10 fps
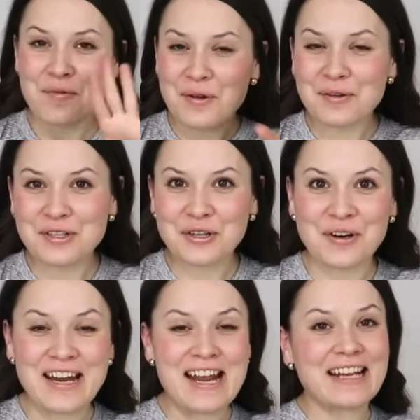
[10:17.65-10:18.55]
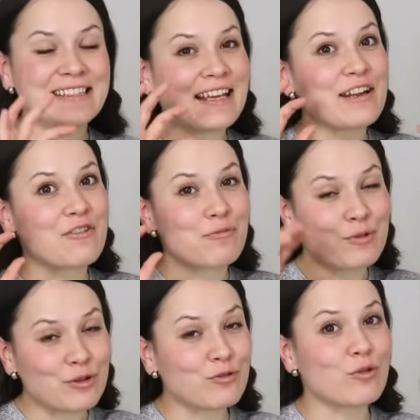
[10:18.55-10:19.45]
I'm going to create a set of
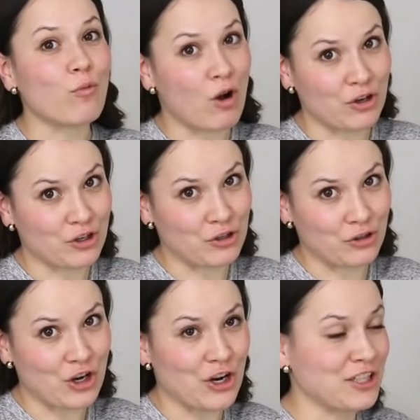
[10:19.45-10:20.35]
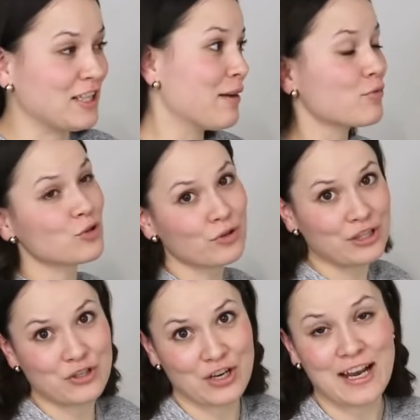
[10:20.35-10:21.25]
beautiful watercolor cards, and I'm
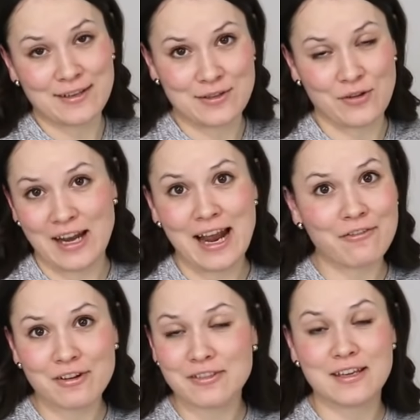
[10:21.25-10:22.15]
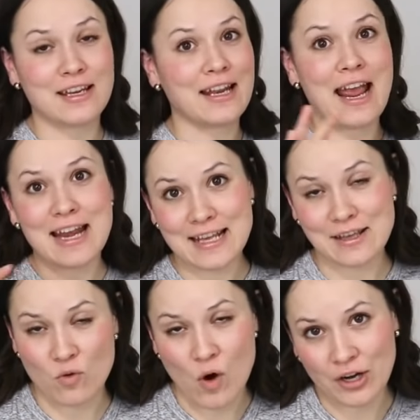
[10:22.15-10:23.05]
sure that you guys know that everything and
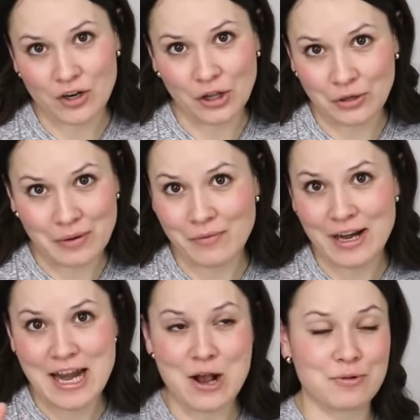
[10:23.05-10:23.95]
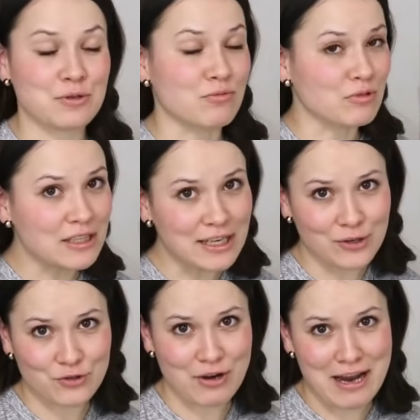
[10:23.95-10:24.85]
anything watercolory right now is really
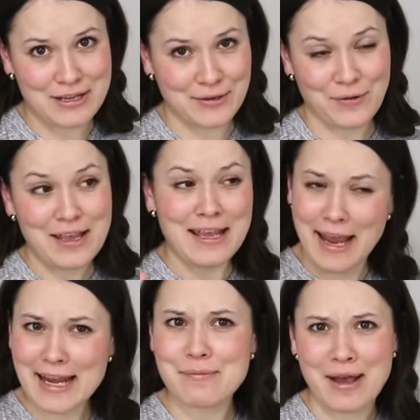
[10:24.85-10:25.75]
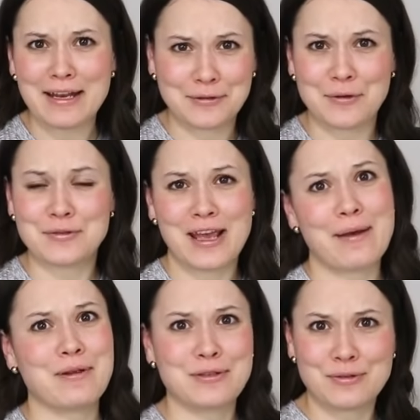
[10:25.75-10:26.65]
on trend, so anybody is going to be
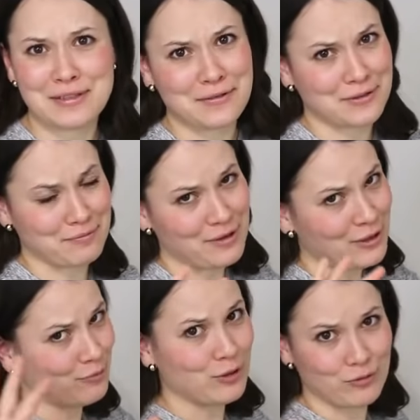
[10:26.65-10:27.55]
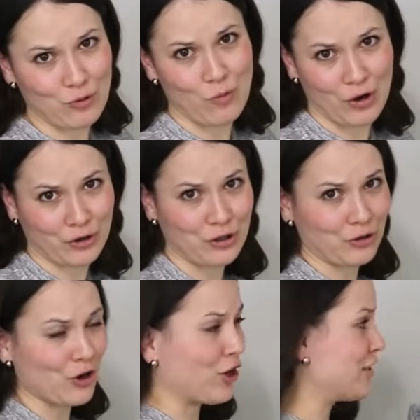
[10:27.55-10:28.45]
happy to receive some beautiful
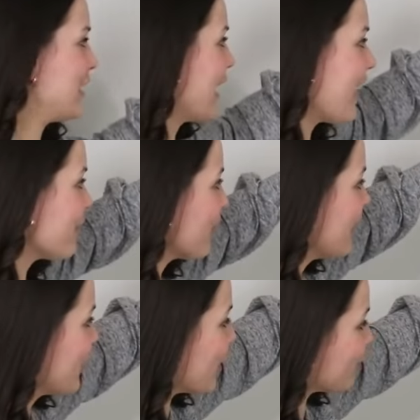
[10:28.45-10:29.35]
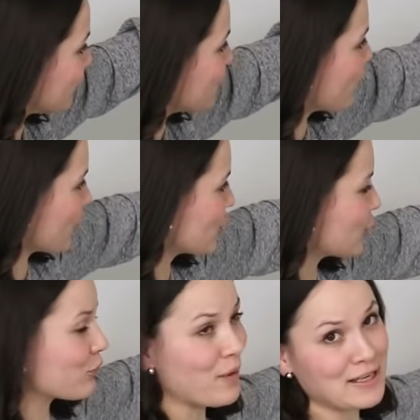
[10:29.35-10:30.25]
watercolor cards. And I have a few
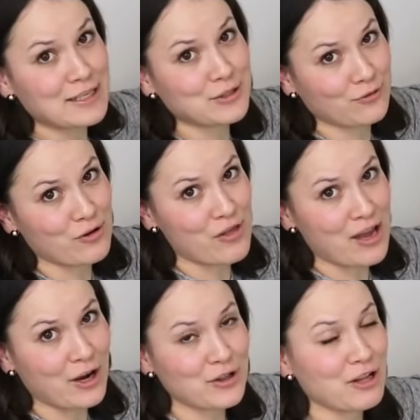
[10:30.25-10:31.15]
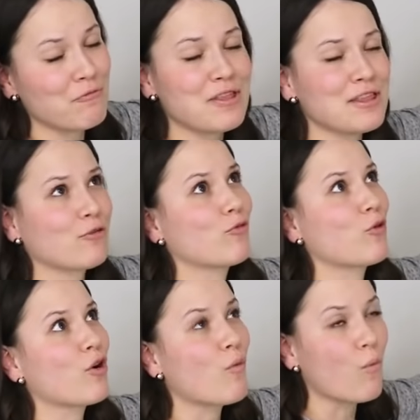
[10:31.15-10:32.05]
watercolor paintings over there that have been there
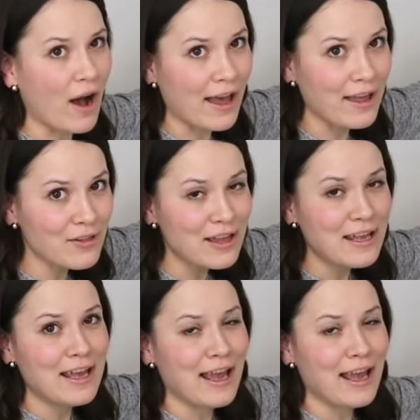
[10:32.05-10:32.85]
for a while,